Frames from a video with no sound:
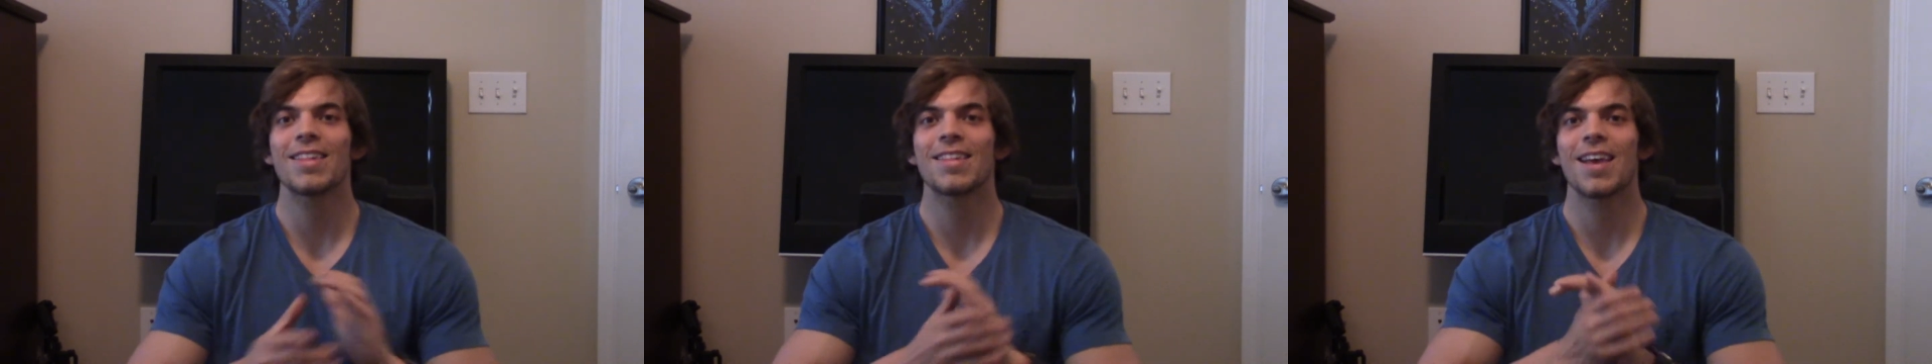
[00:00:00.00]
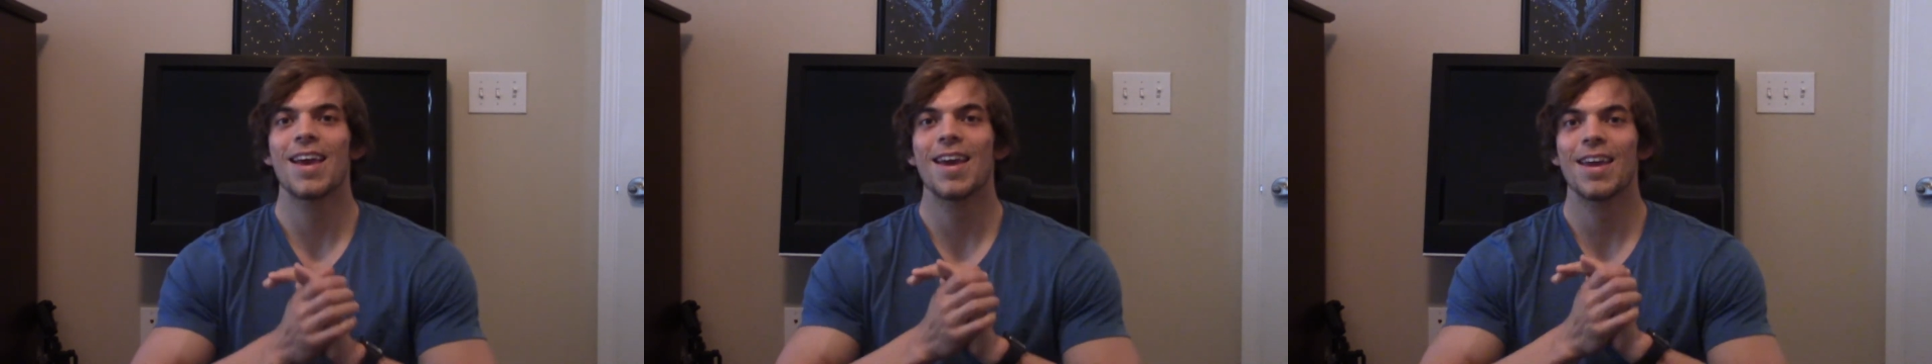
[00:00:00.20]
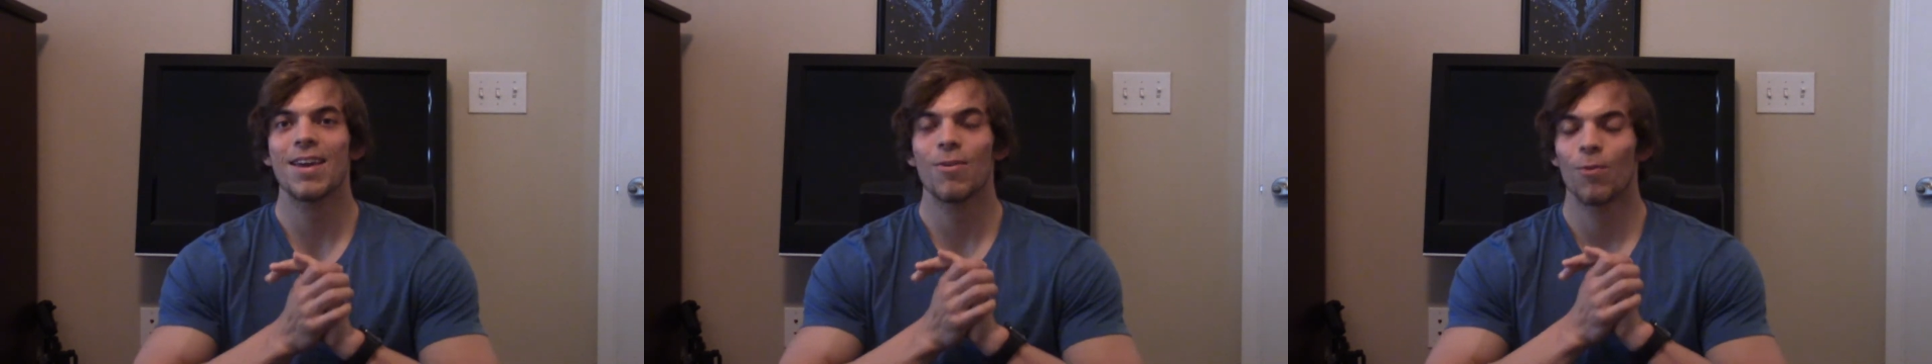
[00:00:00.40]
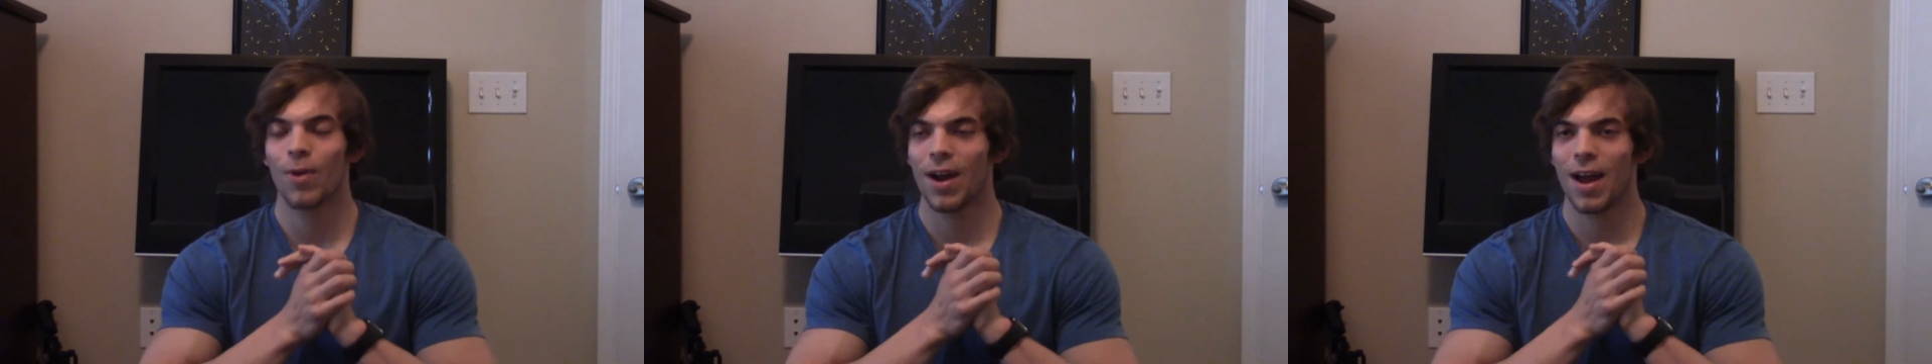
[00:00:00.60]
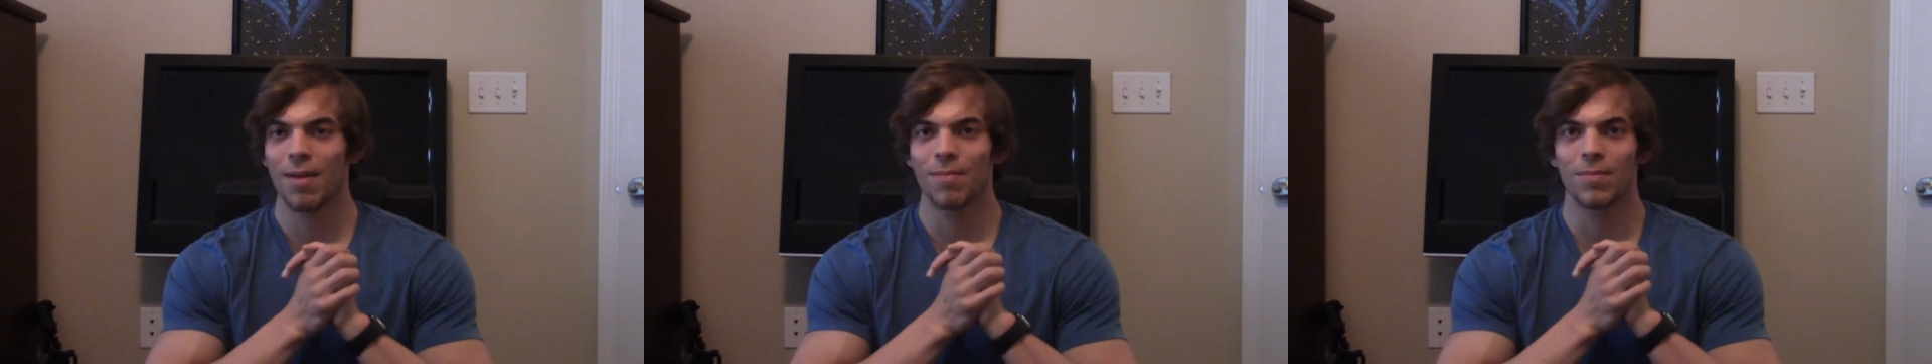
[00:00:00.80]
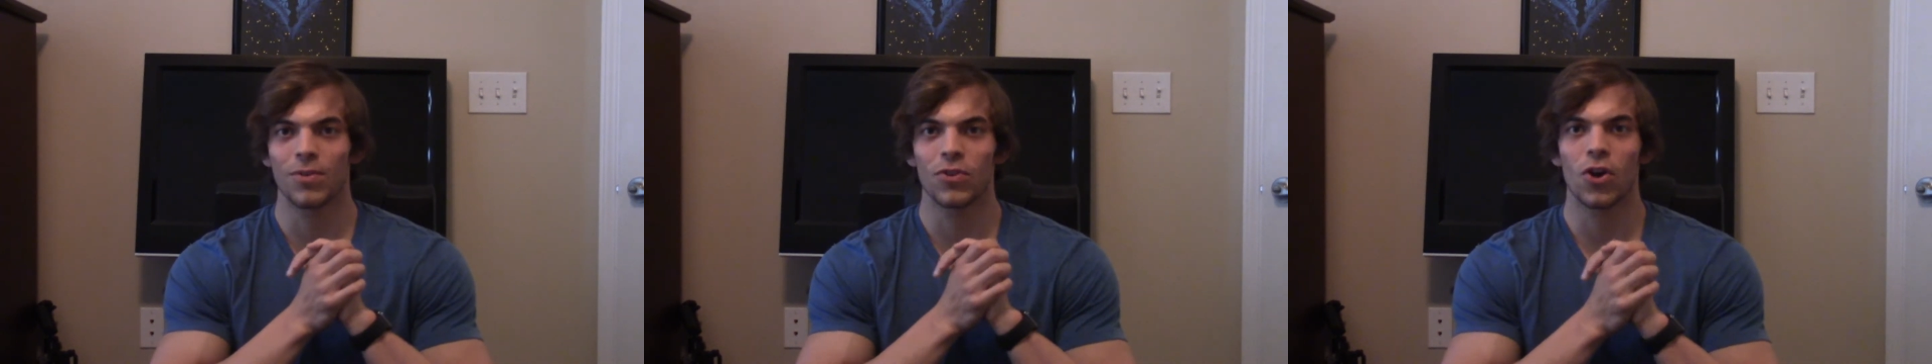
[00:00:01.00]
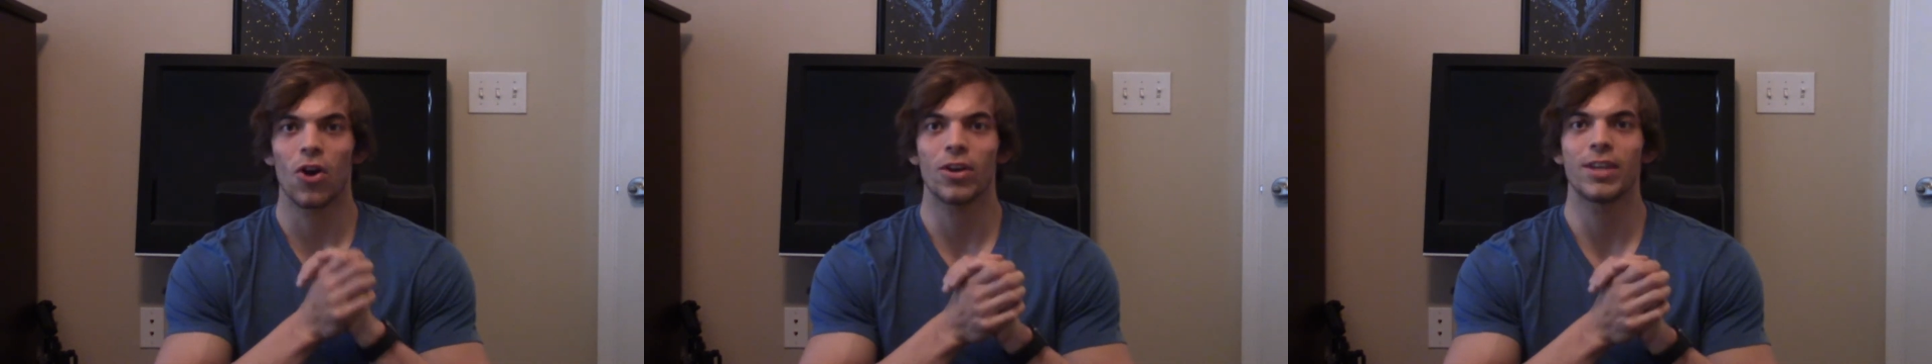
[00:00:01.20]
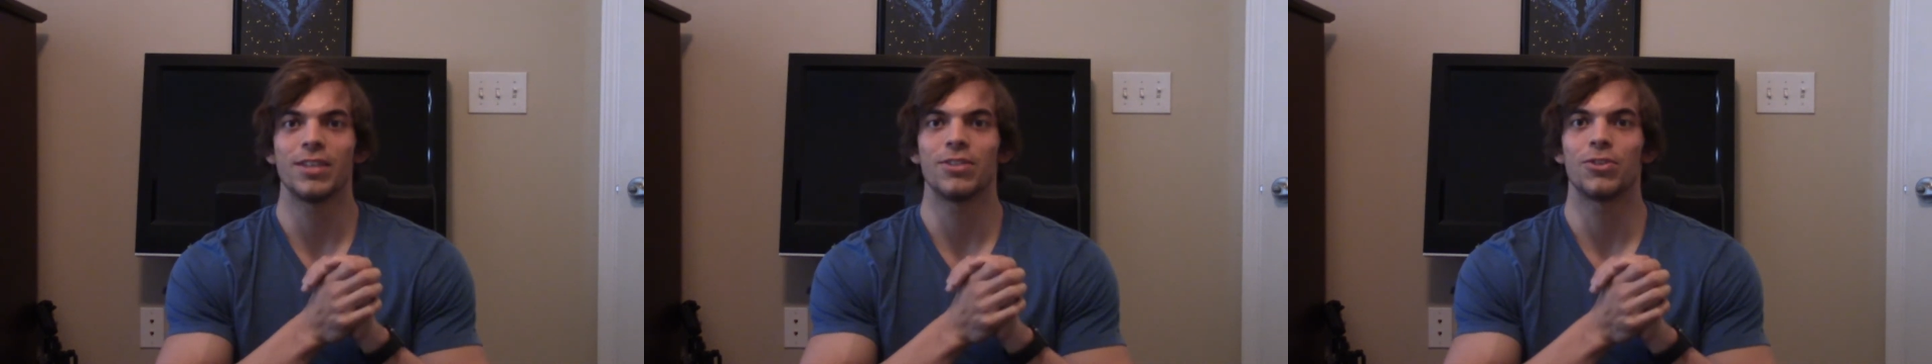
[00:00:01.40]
say when I'm talking